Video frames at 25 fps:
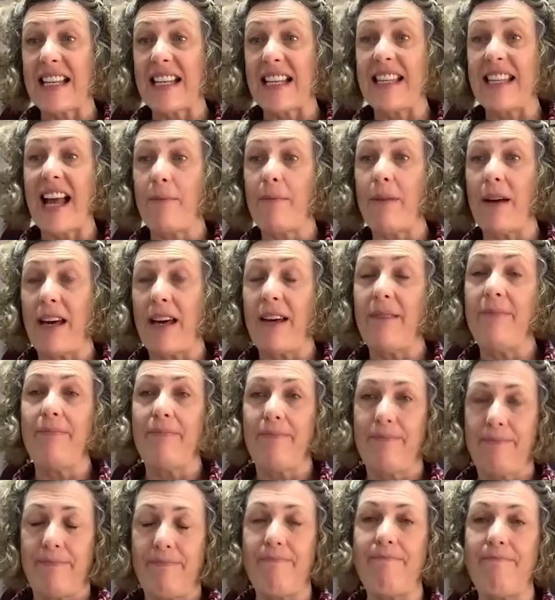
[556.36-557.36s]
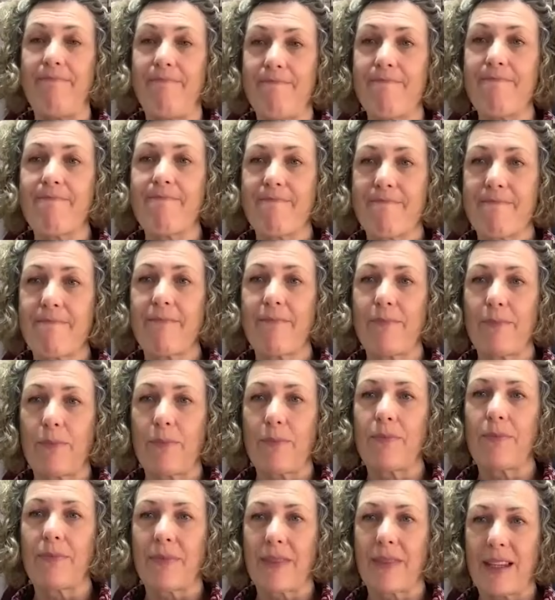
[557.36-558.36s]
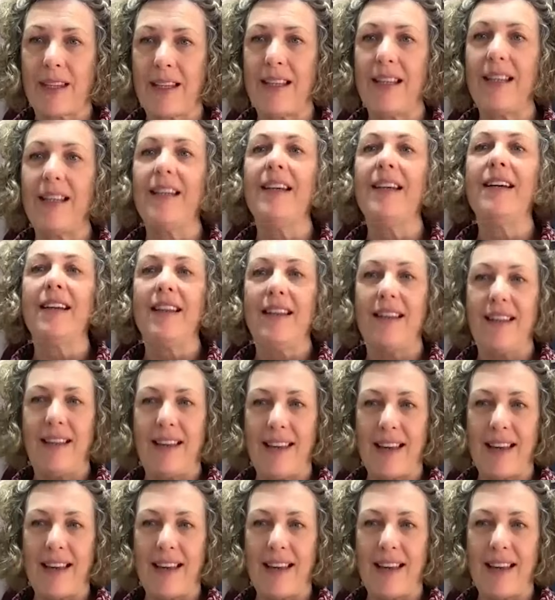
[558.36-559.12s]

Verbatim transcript: me, I'm definitely, you and I are on the same side there. I